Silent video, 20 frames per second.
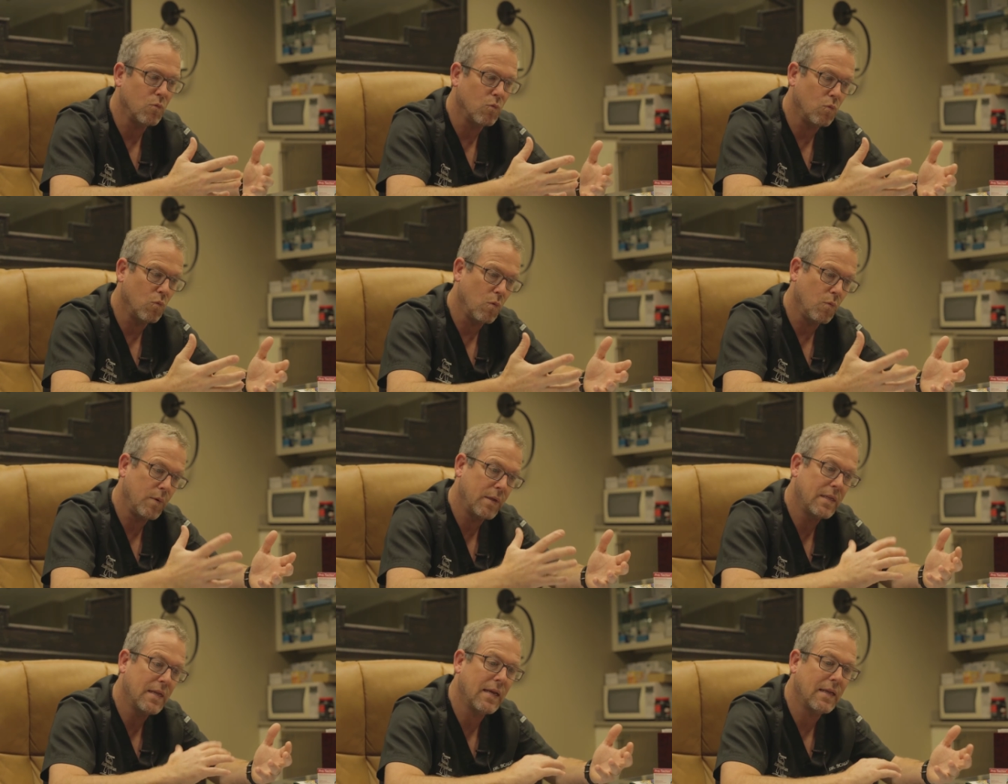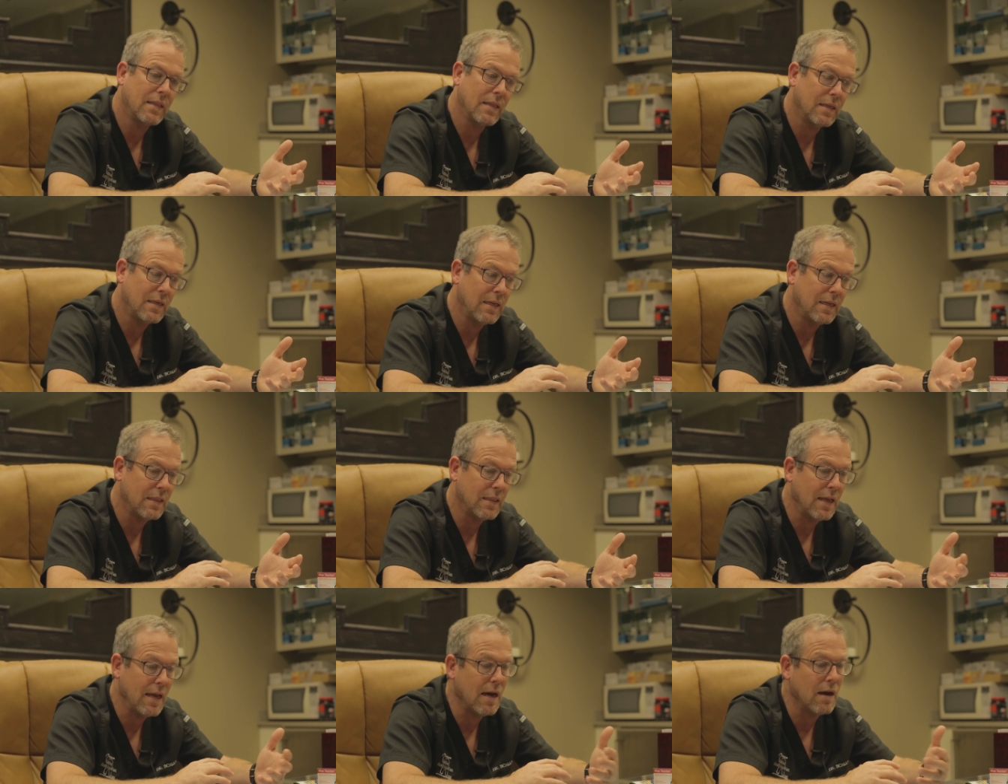When we take the
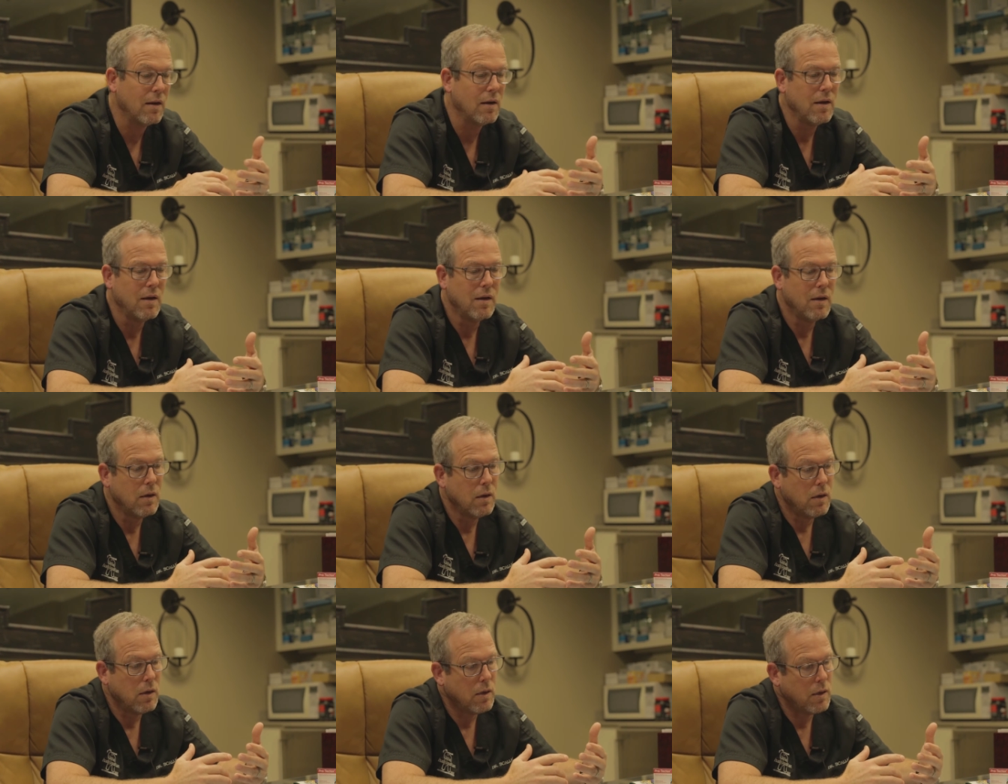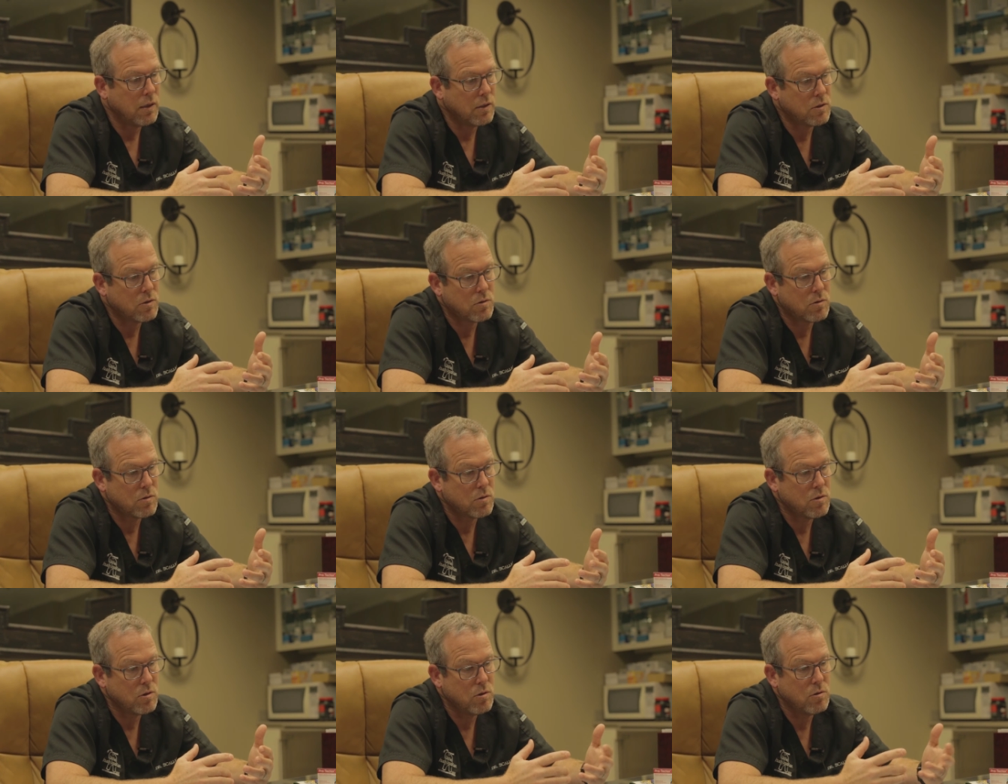teeth out,
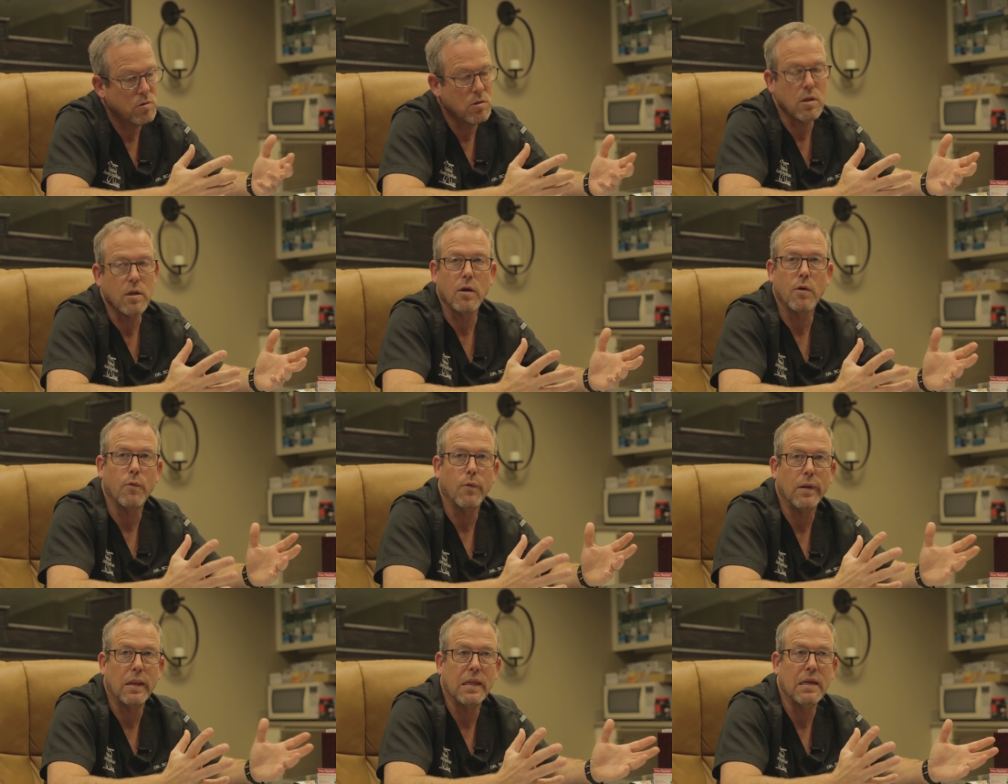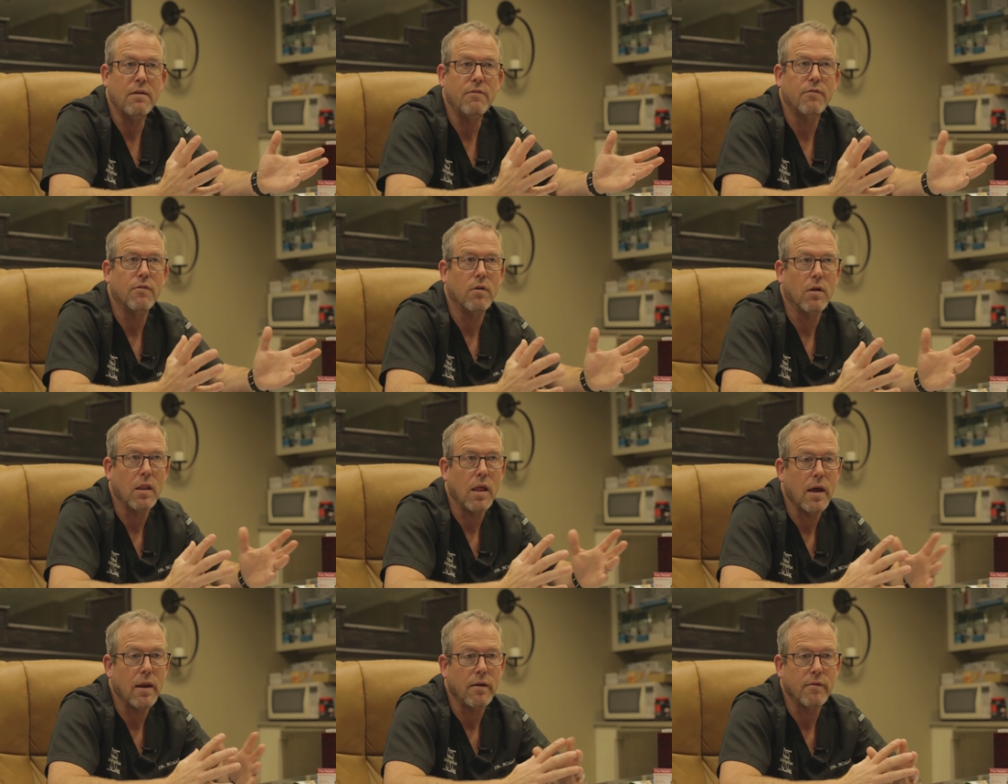it's usually a relief for
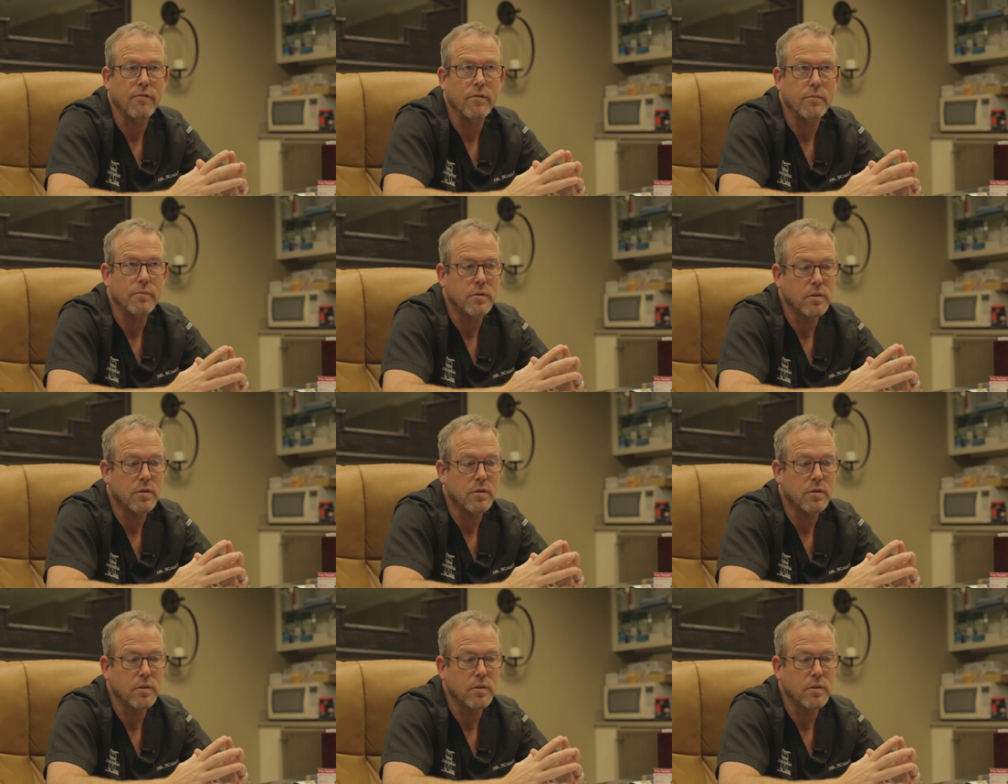a lot of them,